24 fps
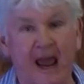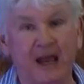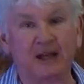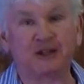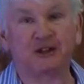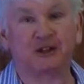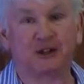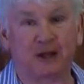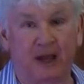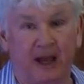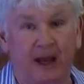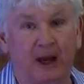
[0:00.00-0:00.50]

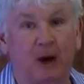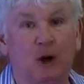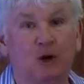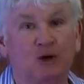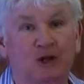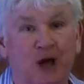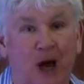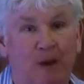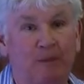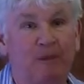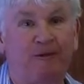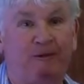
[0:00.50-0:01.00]
yes, it
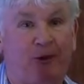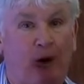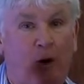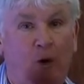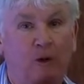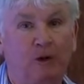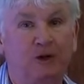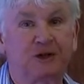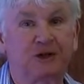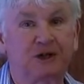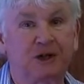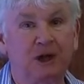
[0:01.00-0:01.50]
goes up the
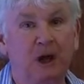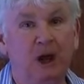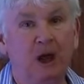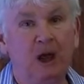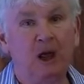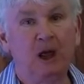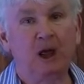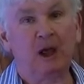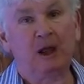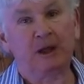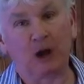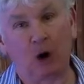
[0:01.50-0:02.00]
faults.
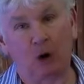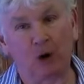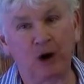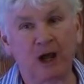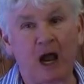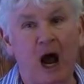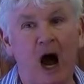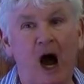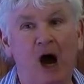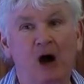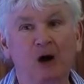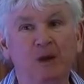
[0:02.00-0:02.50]
The
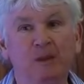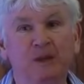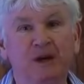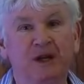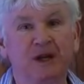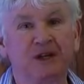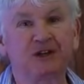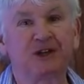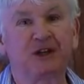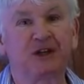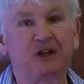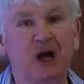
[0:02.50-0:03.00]
only argument
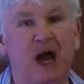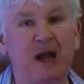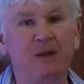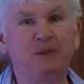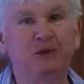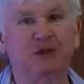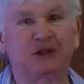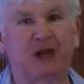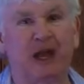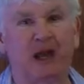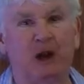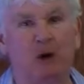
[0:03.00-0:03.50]
is the
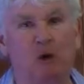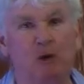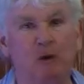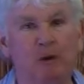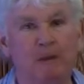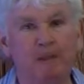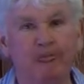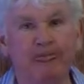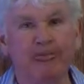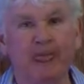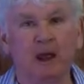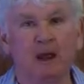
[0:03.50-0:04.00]
timescale,
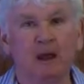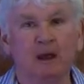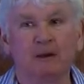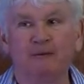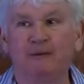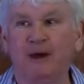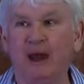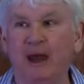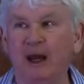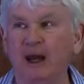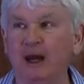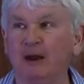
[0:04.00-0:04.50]

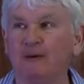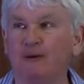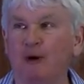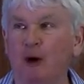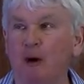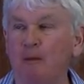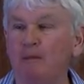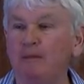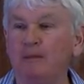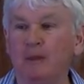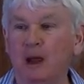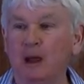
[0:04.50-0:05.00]
varying
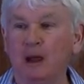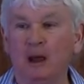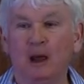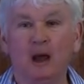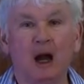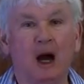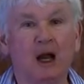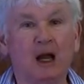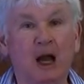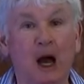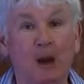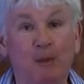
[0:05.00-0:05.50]
from
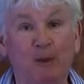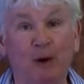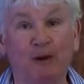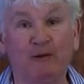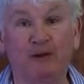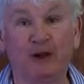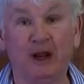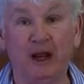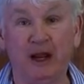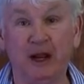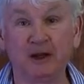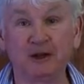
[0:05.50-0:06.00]
a couple
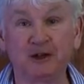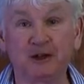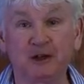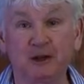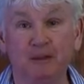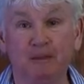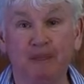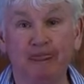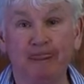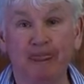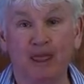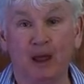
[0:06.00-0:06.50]
of
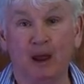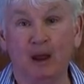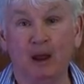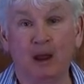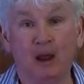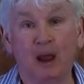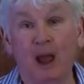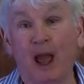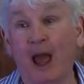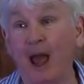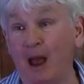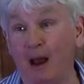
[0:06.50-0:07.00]
years.
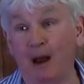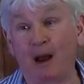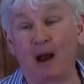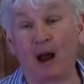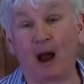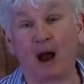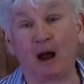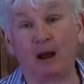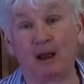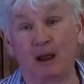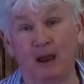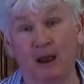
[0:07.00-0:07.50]

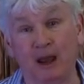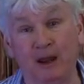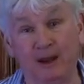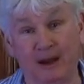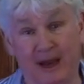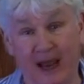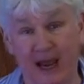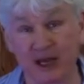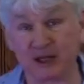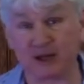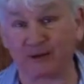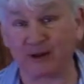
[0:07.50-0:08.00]
In the
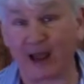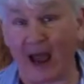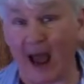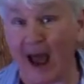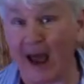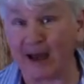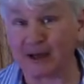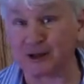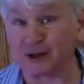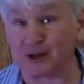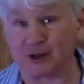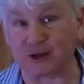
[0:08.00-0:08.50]
case of
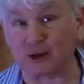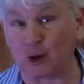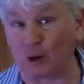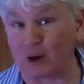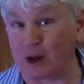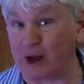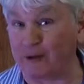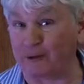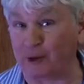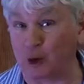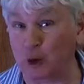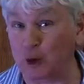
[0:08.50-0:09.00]
gas, it's
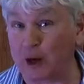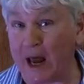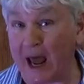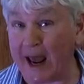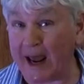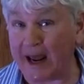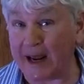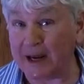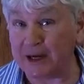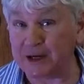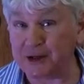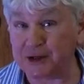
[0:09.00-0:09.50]
only a few
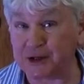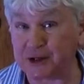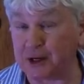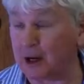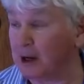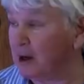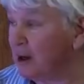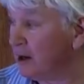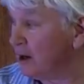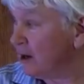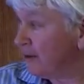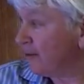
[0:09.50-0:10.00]
days
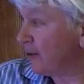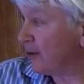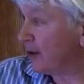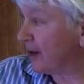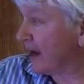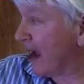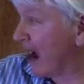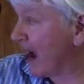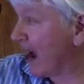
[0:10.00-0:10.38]
for the